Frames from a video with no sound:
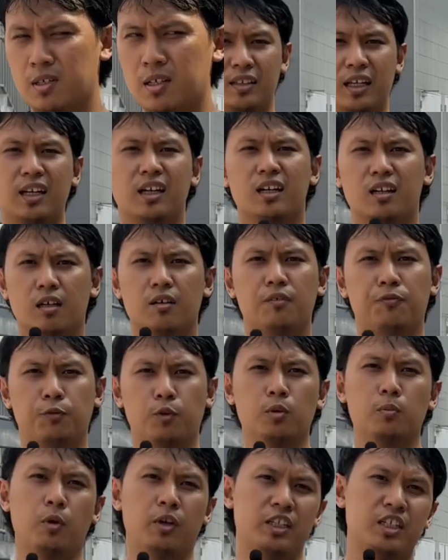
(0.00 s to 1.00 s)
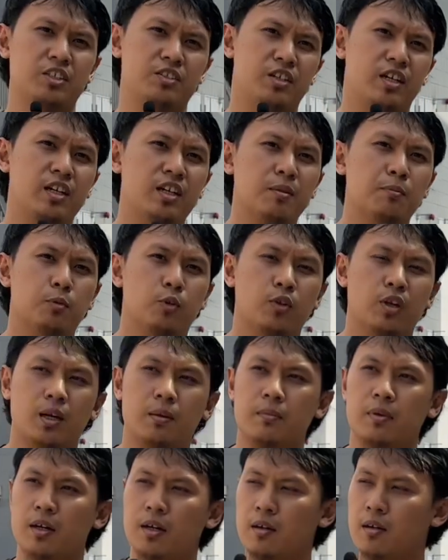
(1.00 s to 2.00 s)
then a full body training
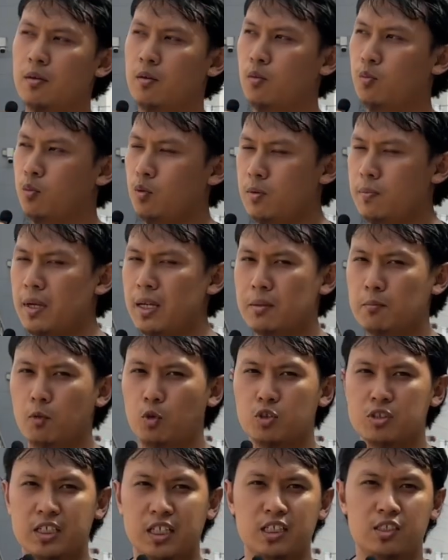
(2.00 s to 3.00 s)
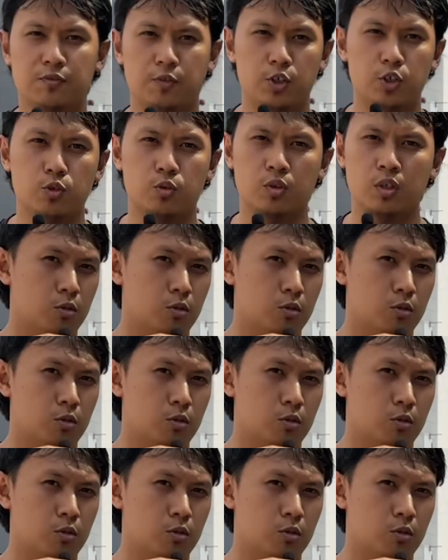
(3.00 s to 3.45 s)
program would make more sense for you.